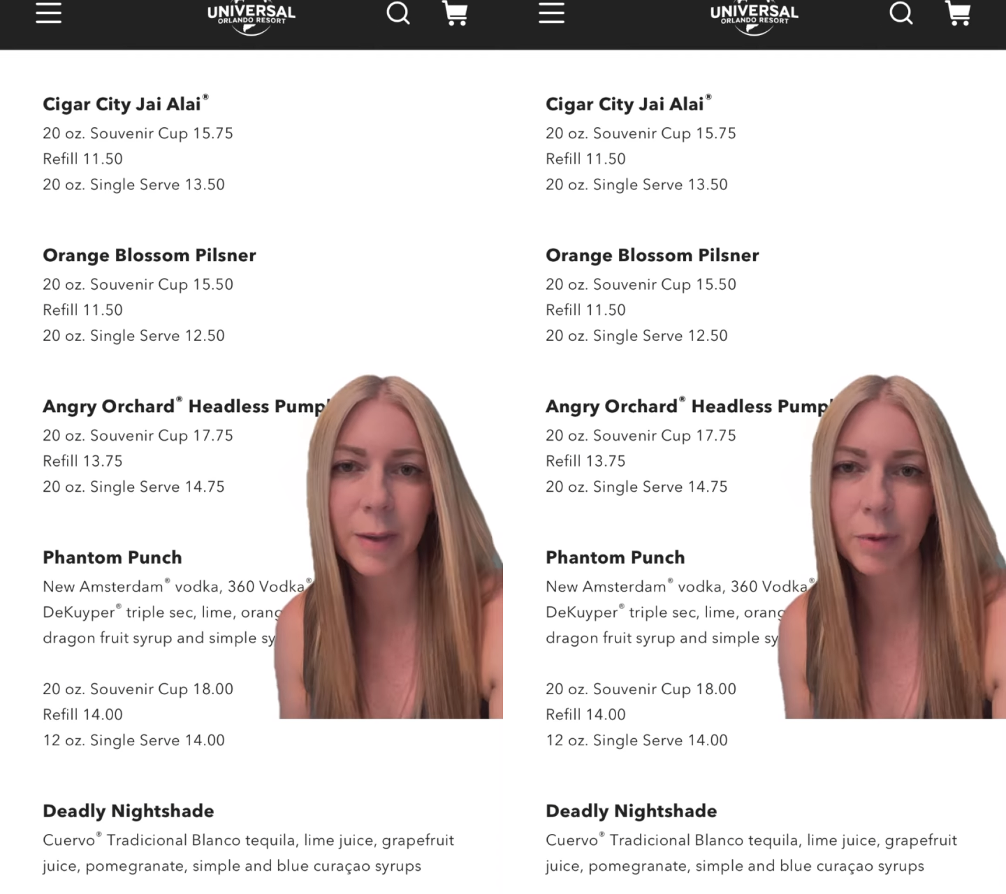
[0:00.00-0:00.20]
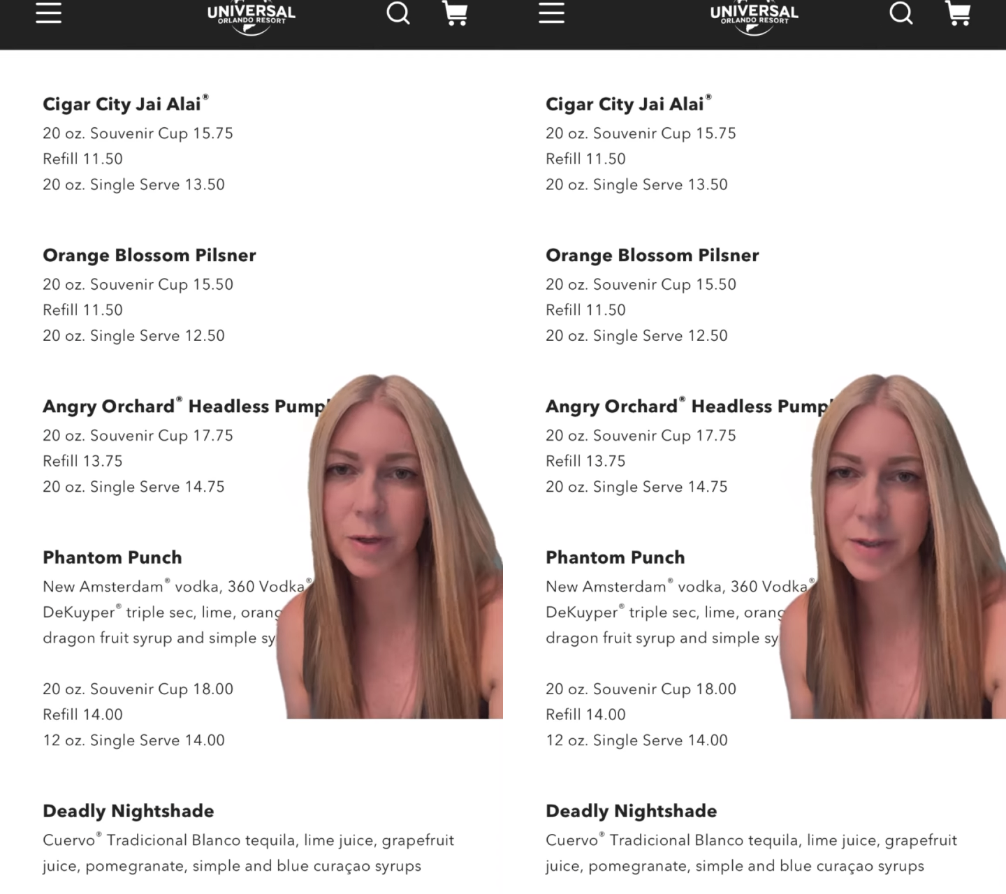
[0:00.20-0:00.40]

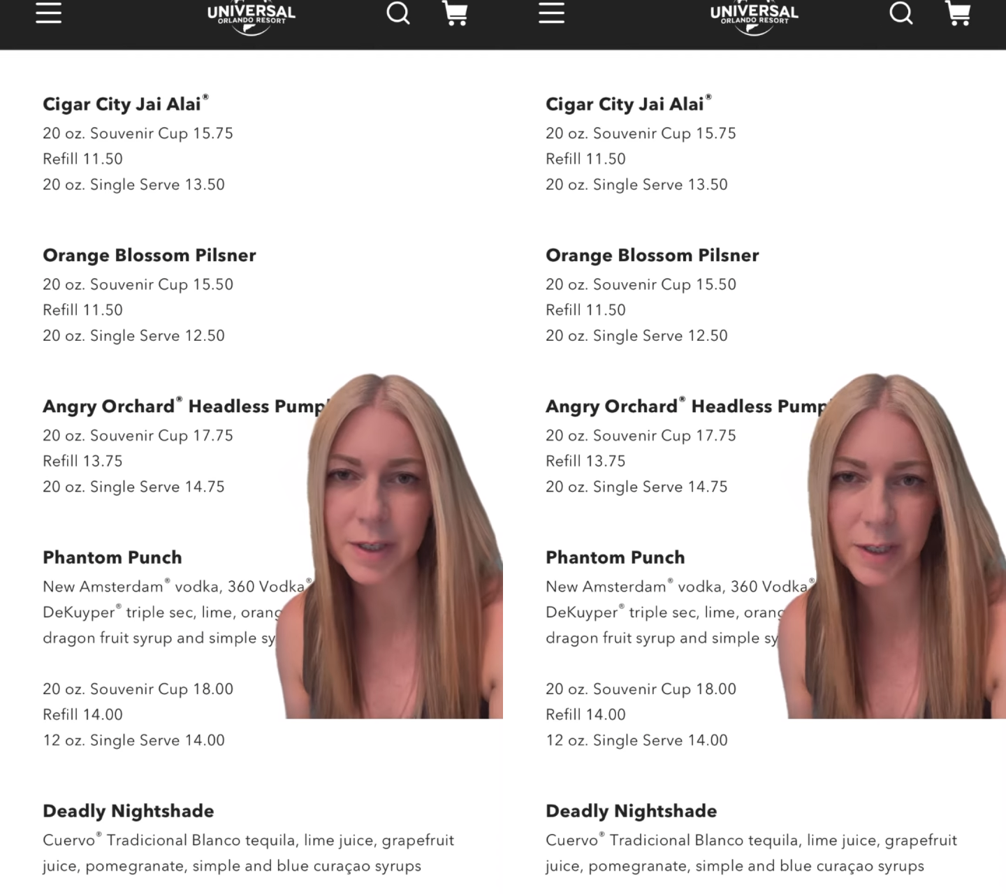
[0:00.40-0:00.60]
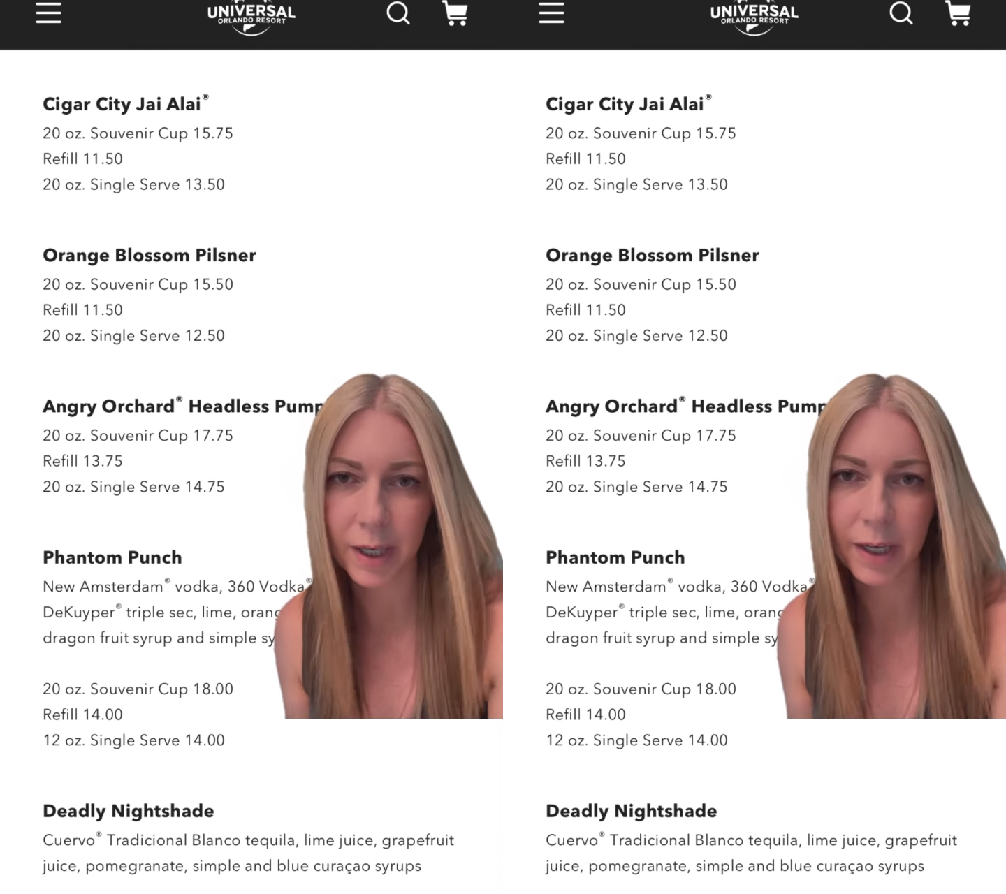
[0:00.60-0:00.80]
They produce
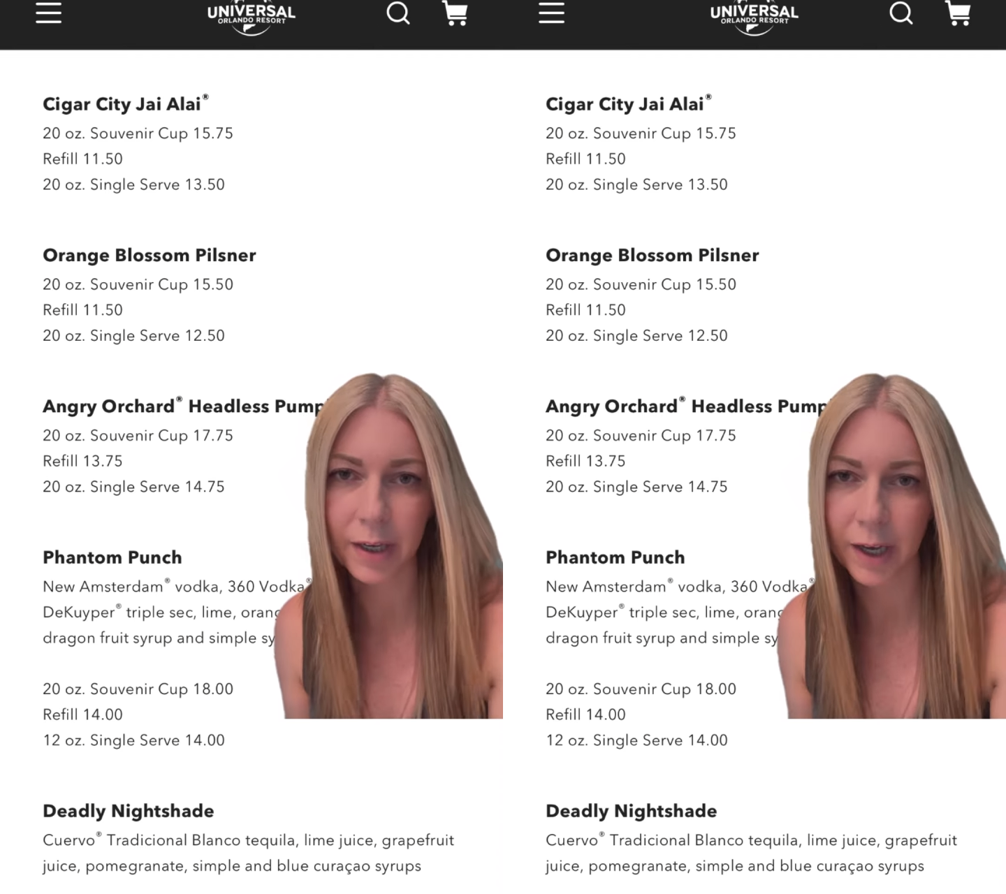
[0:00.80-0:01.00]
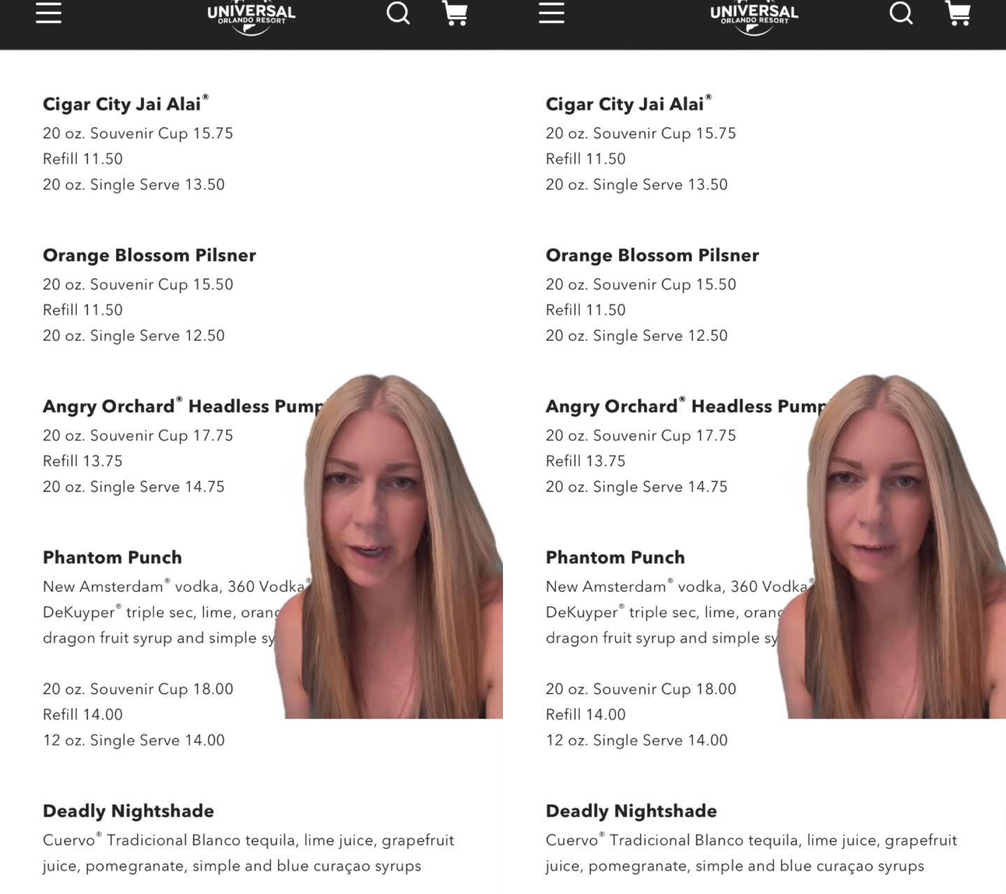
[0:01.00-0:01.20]
a ton of High